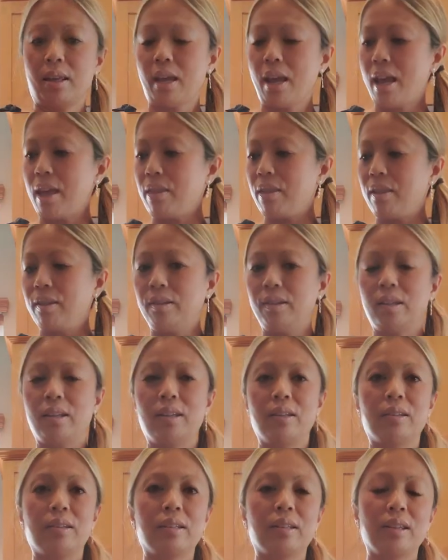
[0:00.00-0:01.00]
and this
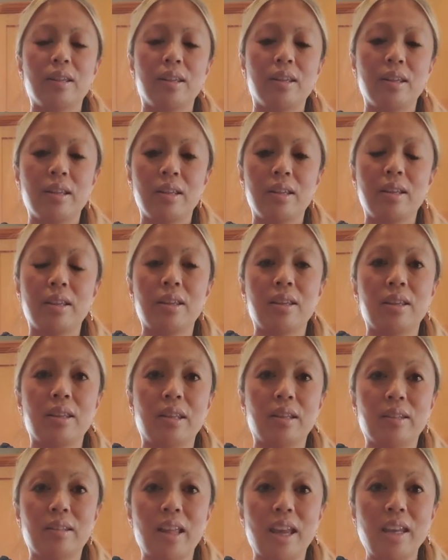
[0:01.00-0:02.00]
is
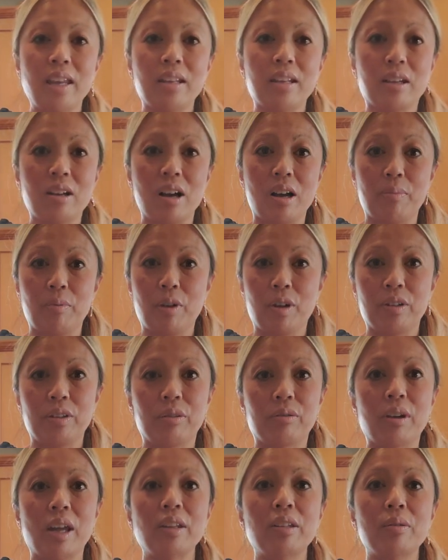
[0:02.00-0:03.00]
the 2nd cup, because
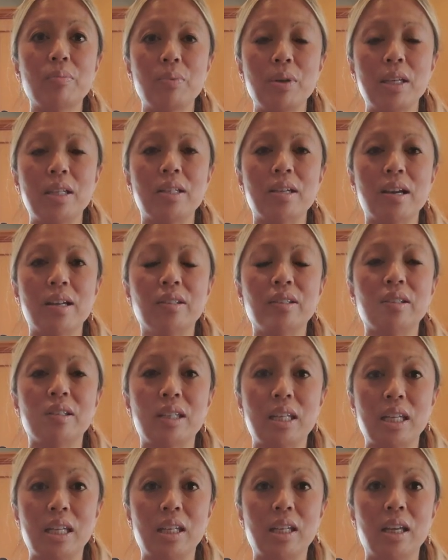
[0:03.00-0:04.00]
the recipe does
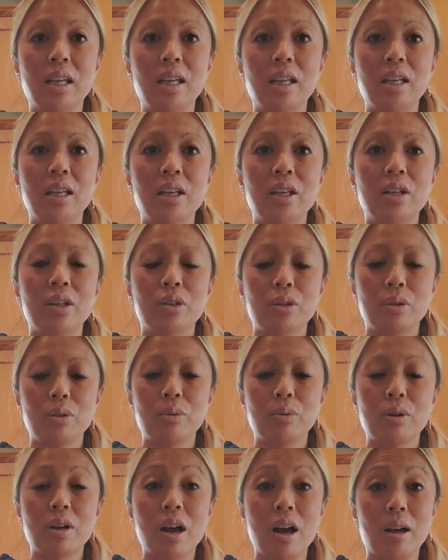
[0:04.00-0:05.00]
need
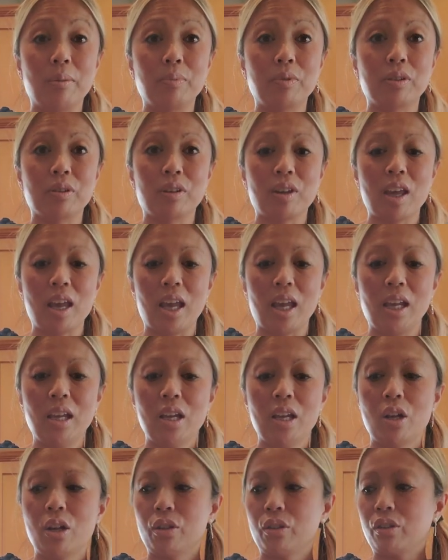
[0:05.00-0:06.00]
2 cups. Okay.
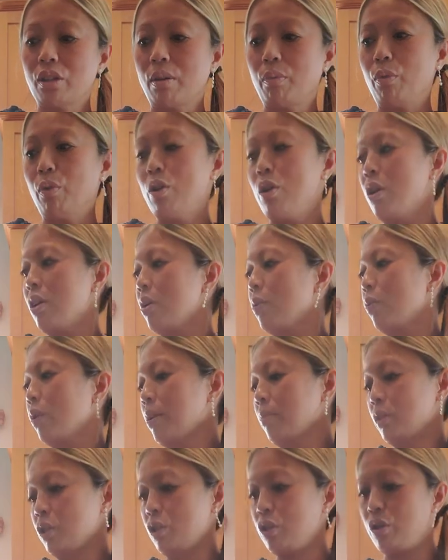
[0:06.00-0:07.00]
So what
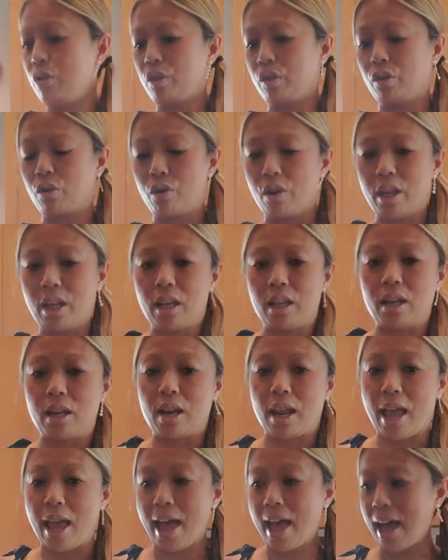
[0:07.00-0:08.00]
I'm gonna do is go ahead
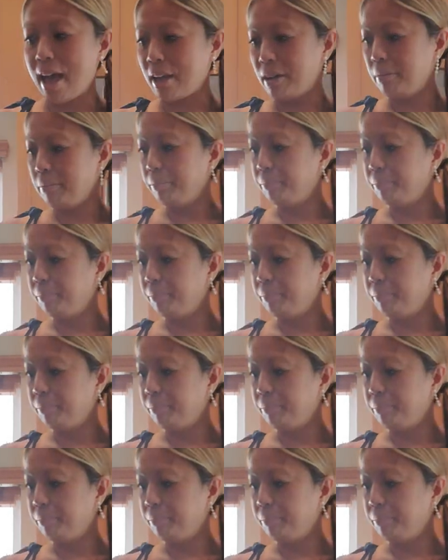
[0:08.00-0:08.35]
and add